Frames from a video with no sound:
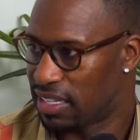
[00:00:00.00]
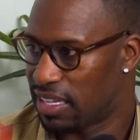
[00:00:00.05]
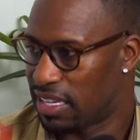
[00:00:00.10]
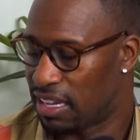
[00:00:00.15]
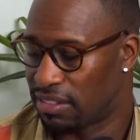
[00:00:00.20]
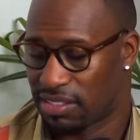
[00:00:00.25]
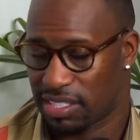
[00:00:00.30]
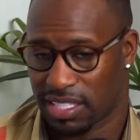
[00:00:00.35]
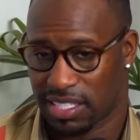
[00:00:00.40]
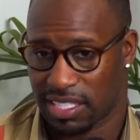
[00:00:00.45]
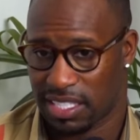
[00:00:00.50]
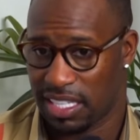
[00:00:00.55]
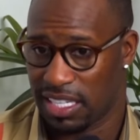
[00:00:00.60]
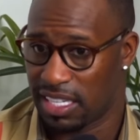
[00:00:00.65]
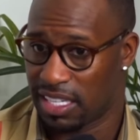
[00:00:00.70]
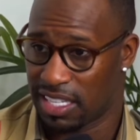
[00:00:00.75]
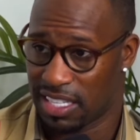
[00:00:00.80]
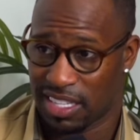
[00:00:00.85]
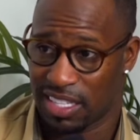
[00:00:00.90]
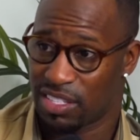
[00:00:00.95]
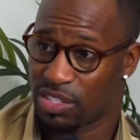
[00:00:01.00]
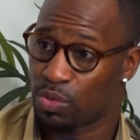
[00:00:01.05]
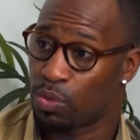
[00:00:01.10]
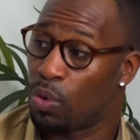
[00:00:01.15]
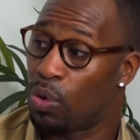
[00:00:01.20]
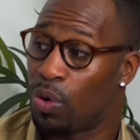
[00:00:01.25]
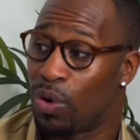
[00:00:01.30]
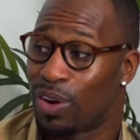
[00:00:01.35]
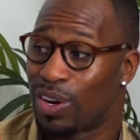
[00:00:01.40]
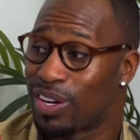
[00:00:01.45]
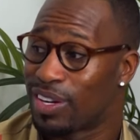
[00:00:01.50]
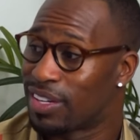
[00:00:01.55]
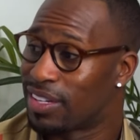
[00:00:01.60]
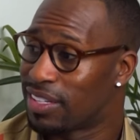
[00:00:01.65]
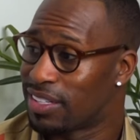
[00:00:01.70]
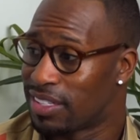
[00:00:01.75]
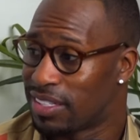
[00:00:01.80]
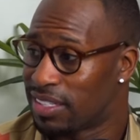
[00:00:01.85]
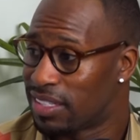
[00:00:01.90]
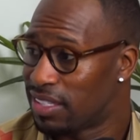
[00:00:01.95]
I've succeeded in this war,
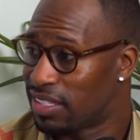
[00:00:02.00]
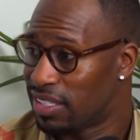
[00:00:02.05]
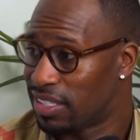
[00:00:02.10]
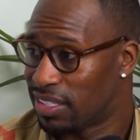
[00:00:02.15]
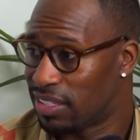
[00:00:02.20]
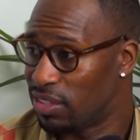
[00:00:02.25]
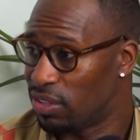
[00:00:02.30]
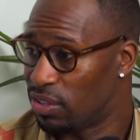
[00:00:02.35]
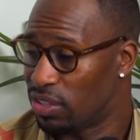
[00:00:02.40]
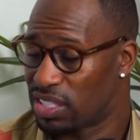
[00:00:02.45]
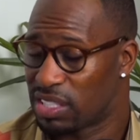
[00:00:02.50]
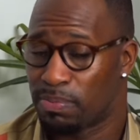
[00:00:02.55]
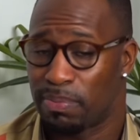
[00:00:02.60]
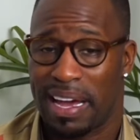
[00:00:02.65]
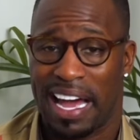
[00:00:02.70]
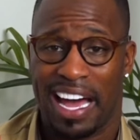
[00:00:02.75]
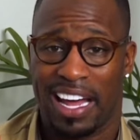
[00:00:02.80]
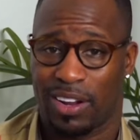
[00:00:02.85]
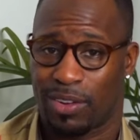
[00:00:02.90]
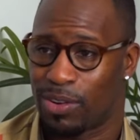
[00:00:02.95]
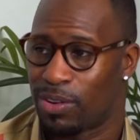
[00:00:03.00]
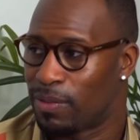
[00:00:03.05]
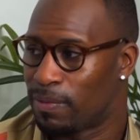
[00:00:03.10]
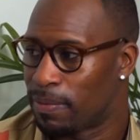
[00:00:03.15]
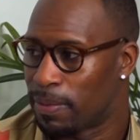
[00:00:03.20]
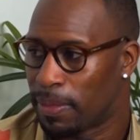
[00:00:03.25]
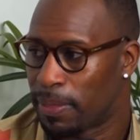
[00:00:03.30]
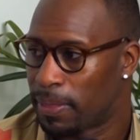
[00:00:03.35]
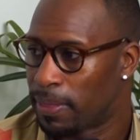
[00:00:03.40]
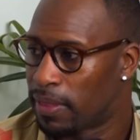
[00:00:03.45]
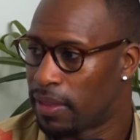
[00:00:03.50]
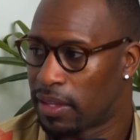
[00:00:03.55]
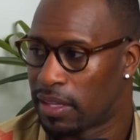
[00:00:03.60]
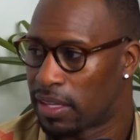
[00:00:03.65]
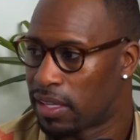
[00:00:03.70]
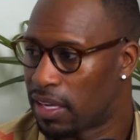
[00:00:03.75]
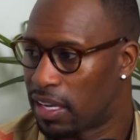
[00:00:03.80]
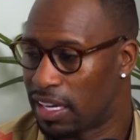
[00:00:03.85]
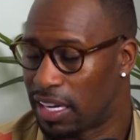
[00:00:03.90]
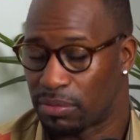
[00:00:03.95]
mm-hmm. This battle,
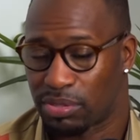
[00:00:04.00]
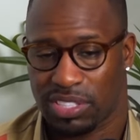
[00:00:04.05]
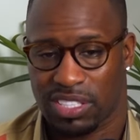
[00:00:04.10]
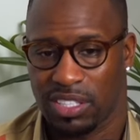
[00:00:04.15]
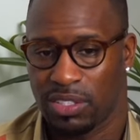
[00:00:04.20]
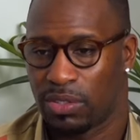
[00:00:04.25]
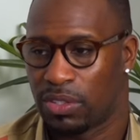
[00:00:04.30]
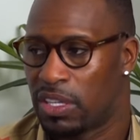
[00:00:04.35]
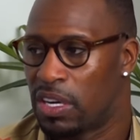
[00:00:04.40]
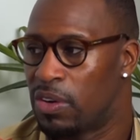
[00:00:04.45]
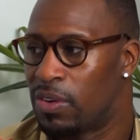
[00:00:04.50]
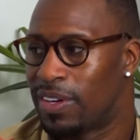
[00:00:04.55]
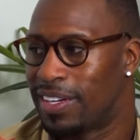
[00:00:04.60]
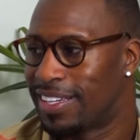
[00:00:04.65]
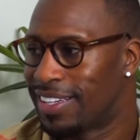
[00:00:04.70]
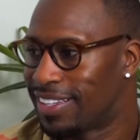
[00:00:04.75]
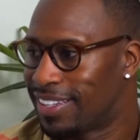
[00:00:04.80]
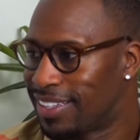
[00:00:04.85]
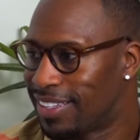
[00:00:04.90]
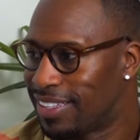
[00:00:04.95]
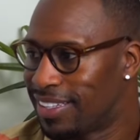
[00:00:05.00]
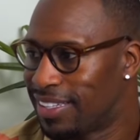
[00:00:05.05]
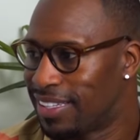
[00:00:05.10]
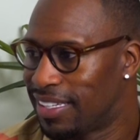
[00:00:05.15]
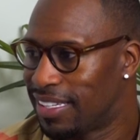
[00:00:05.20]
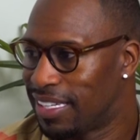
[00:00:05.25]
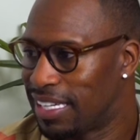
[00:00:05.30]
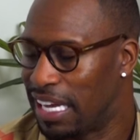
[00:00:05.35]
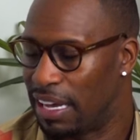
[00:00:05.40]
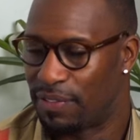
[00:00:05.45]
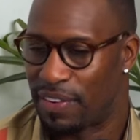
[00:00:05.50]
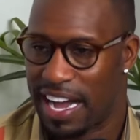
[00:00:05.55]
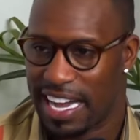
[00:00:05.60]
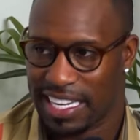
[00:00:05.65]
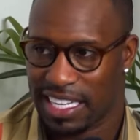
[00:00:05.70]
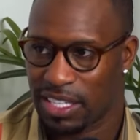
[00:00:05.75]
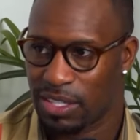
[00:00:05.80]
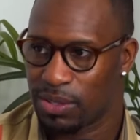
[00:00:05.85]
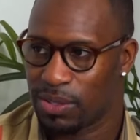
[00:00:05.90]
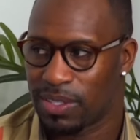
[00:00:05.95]
and I'm still going. If I
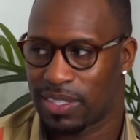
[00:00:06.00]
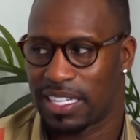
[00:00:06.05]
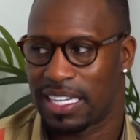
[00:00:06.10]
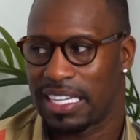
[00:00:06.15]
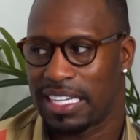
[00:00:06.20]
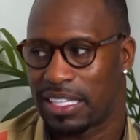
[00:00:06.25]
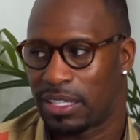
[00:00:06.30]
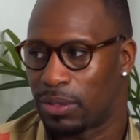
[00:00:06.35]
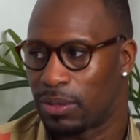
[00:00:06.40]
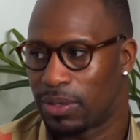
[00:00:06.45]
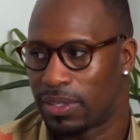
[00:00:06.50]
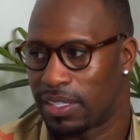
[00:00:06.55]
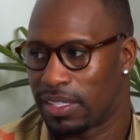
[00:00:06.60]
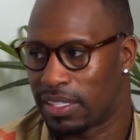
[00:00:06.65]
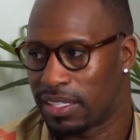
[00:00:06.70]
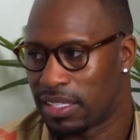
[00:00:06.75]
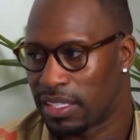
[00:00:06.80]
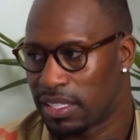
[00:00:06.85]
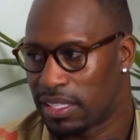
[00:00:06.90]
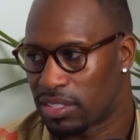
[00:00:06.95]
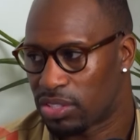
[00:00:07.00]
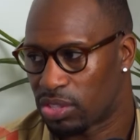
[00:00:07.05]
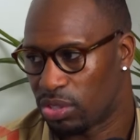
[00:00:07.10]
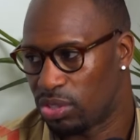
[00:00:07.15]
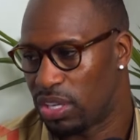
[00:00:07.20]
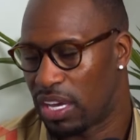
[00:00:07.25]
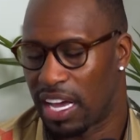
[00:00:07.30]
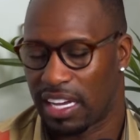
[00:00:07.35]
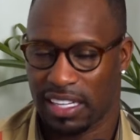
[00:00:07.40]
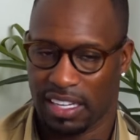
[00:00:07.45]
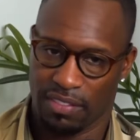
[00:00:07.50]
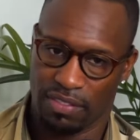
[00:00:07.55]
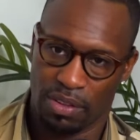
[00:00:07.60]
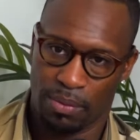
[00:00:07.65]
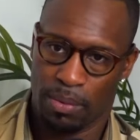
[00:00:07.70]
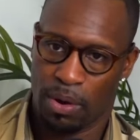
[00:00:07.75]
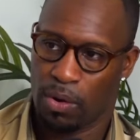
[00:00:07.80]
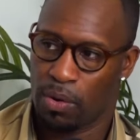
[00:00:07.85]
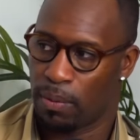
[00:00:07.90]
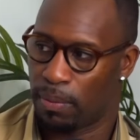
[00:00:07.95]
can do it, they can do it. So I give
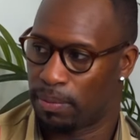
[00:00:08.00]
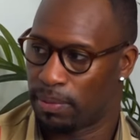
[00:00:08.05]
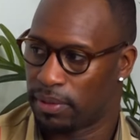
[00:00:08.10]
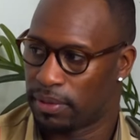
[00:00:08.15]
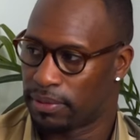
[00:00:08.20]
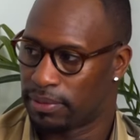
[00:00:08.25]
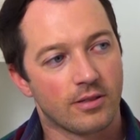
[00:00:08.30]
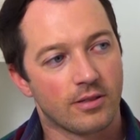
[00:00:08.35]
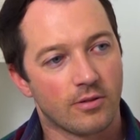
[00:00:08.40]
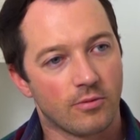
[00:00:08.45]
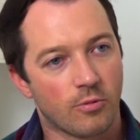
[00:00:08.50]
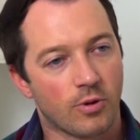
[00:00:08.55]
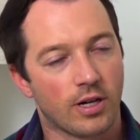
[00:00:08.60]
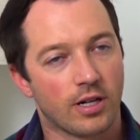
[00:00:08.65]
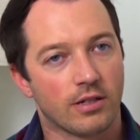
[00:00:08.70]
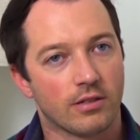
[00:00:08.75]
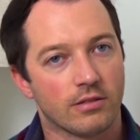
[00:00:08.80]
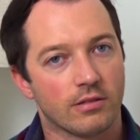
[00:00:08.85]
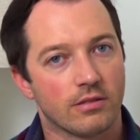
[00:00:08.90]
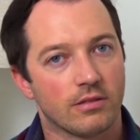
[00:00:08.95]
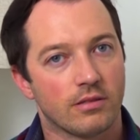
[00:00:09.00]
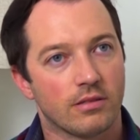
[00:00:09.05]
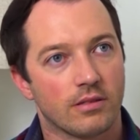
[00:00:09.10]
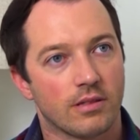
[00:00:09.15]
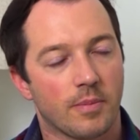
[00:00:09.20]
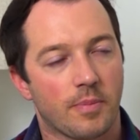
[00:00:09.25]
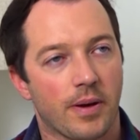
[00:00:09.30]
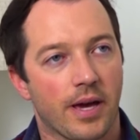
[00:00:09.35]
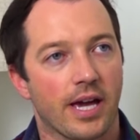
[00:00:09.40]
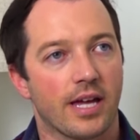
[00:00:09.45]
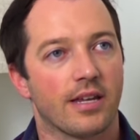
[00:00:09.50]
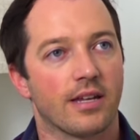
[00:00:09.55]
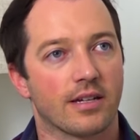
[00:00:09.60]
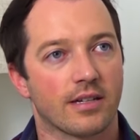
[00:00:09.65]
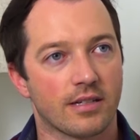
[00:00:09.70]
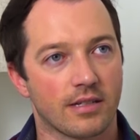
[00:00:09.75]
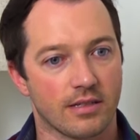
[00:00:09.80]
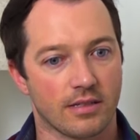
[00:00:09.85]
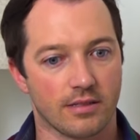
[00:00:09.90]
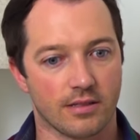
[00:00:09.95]
them hope. Well, the
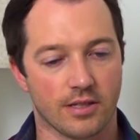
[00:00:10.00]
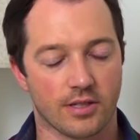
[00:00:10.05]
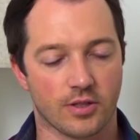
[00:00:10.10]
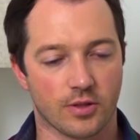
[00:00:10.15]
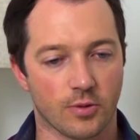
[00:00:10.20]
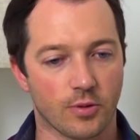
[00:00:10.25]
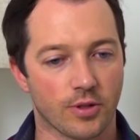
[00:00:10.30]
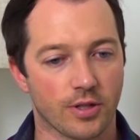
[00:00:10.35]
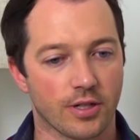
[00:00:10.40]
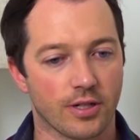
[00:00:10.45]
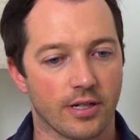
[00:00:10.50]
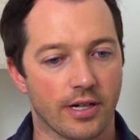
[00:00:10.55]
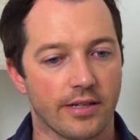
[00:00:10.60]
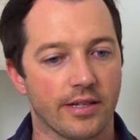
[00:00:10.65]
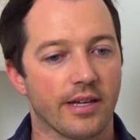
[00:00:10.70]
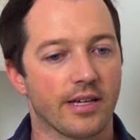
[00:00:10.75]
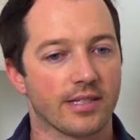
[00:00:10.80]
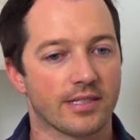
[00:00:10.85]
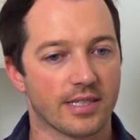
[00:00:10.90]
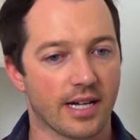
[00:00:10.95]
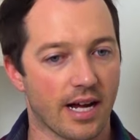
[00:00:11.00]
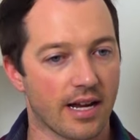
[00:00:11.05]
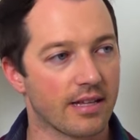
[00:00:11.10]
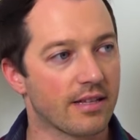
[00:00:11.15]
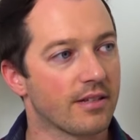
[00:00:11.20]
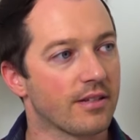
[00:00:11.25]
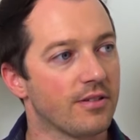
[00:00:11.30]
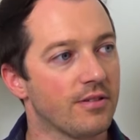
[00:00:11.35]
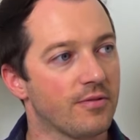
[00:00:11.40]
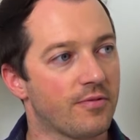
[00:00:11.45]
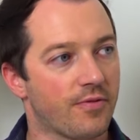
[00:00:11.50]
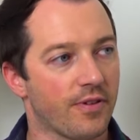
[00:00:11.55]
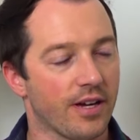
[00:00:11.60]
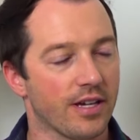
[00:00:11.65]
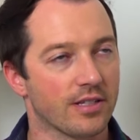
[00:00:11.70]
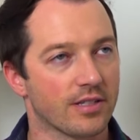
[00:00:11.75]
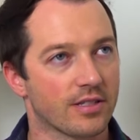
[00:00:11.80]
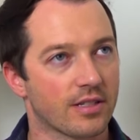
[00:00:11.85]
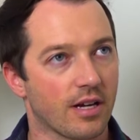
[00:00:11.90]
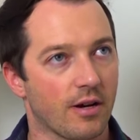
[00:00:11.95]
panic disorder and the anxiety that you
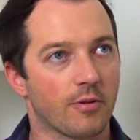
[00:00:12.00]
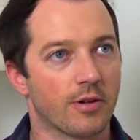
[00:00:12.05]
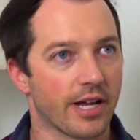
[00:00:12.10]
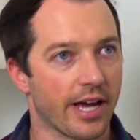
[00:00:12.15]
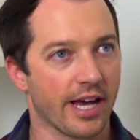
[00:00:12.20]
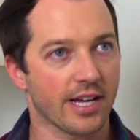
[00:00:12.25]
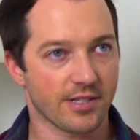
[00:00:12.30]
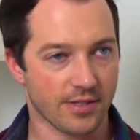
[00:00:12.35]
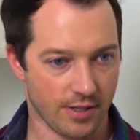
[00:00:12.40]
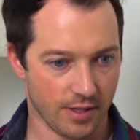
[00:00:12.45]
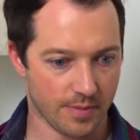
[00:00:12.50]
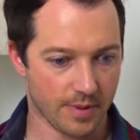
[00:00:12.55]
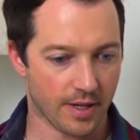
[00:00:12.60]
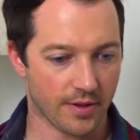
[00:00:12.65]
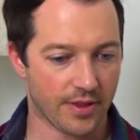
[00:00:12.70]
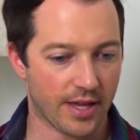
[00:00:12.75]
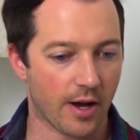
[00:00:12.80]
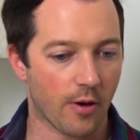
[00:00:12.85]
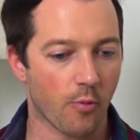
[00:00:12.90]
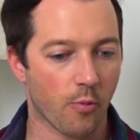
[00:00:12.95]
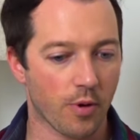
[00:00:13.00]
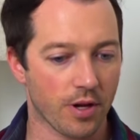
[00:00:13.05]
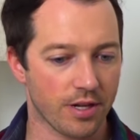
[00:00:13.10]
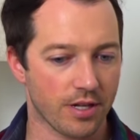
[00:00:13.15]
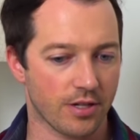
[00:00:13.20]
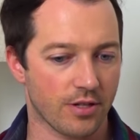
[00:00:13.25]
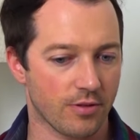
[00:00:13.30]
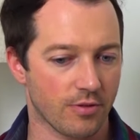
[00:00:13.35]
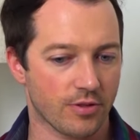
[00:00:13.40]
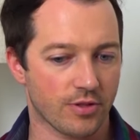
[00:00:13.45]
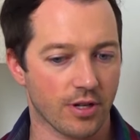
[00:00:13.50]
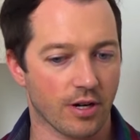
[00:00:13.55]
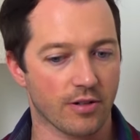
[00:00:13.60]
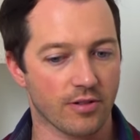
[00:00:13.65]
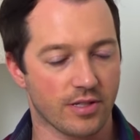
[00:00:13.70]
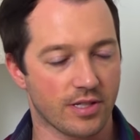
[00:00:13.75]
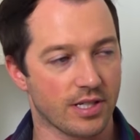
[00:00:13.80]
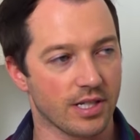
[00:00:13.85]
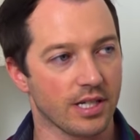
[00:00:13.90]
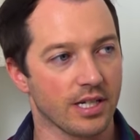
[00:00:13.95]
faced, I want to ask you about that. When did you start
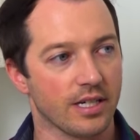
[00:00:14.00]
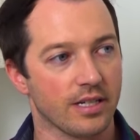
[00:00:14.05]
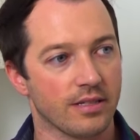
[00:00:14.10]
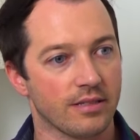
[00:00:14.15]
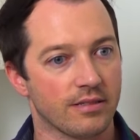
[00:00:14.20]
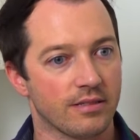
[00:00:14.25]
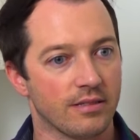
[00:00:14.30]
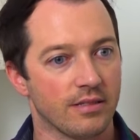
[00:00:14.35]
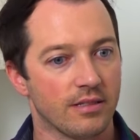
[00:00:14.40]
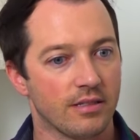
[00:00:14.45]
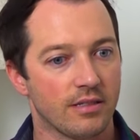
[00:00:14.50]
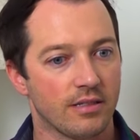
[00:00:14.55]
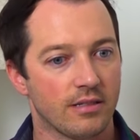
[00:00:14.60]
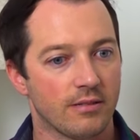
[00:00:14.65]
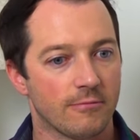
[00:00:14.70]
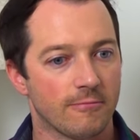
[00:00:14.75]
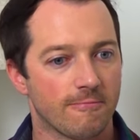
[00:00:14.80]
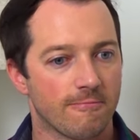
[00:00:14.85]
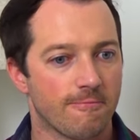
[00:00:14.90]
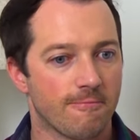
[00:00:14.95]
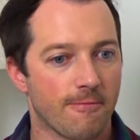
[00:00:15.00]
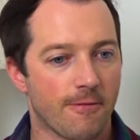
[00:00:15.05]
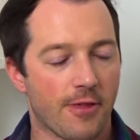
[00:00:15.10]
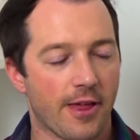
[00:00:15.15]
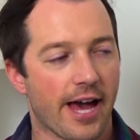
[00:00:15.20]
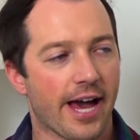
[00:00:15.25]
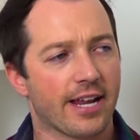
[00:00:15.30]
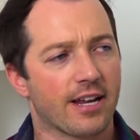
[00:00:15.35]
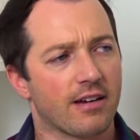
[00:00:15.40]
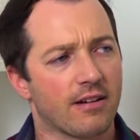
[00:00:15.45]
seeing that